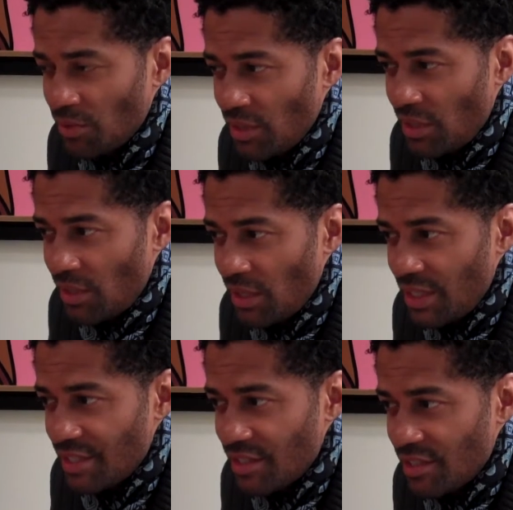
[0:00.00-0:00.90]
The
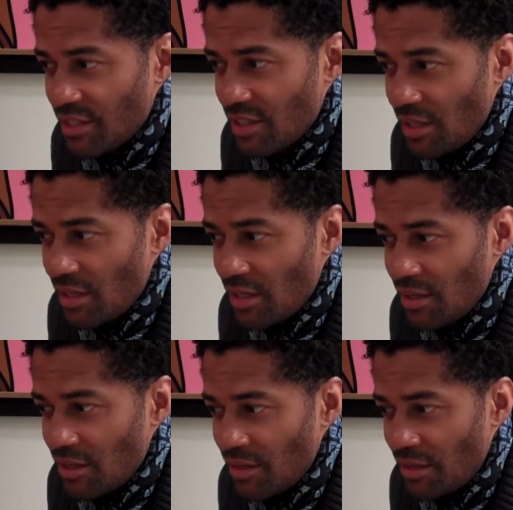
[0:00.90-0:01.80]
audience
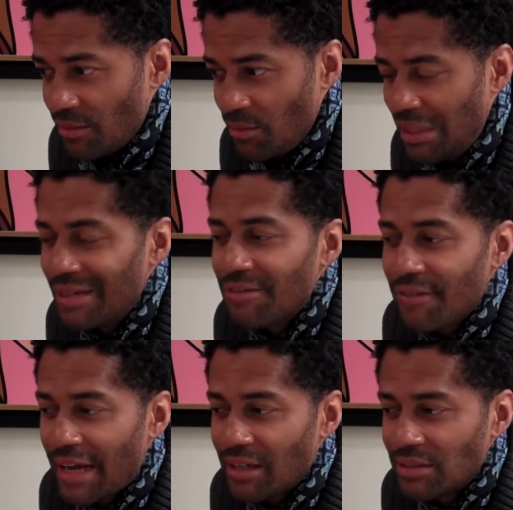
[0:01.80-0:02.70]
really
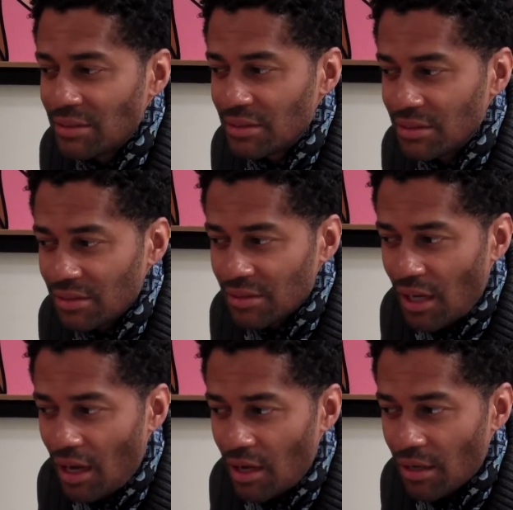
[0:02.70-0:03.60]
found
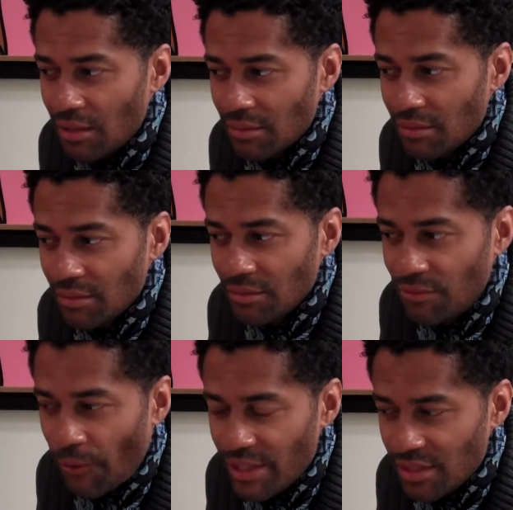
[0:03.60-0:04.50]
our
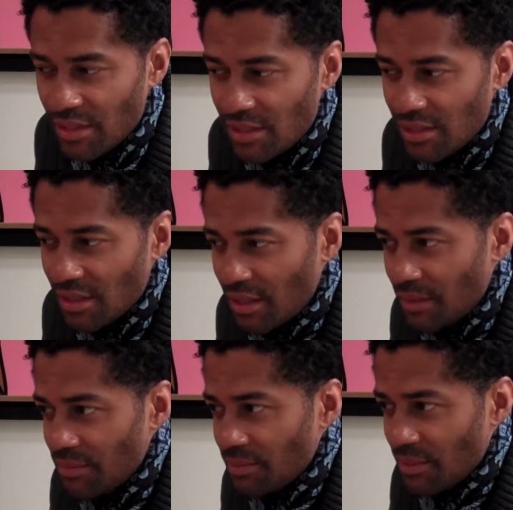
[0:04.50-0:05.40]
voices and our